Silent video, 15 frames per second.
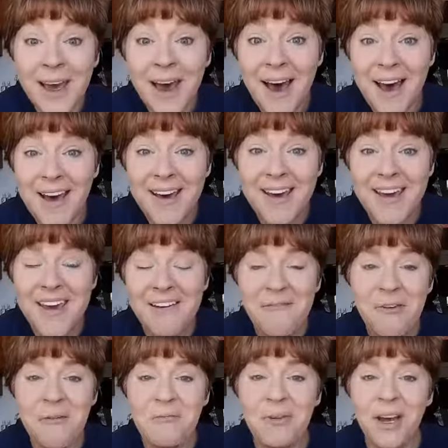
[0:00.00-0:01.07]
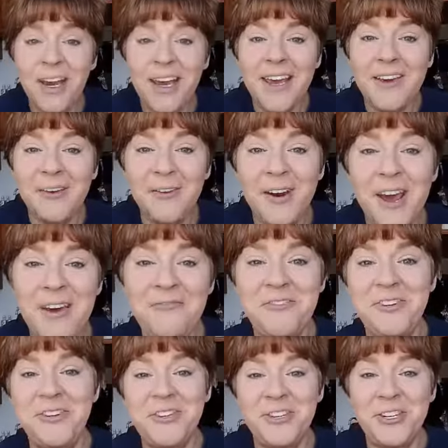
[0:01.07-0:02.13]
Hi, everybody. Good
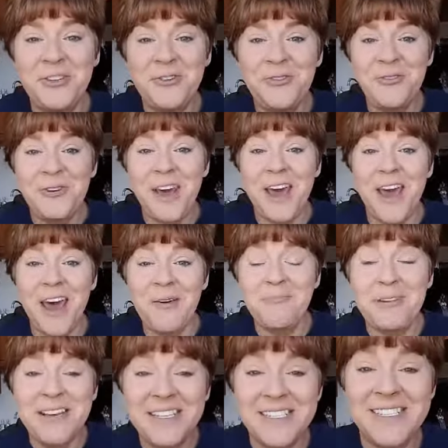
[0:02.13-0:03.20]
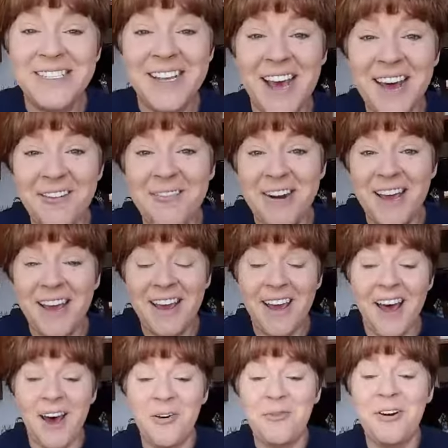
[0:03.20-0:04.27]
afternoon. Happy Saturday.
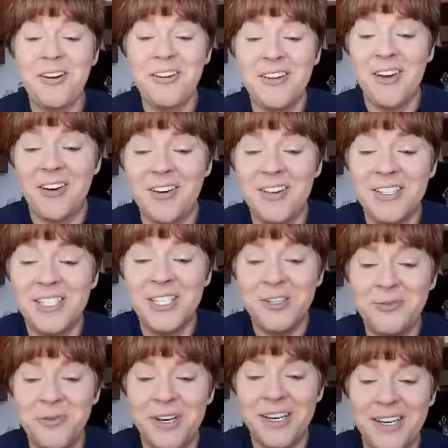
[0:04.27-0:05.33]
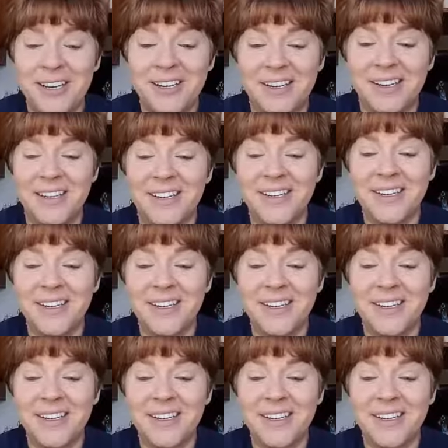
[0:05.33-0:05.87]
How are y'all doing?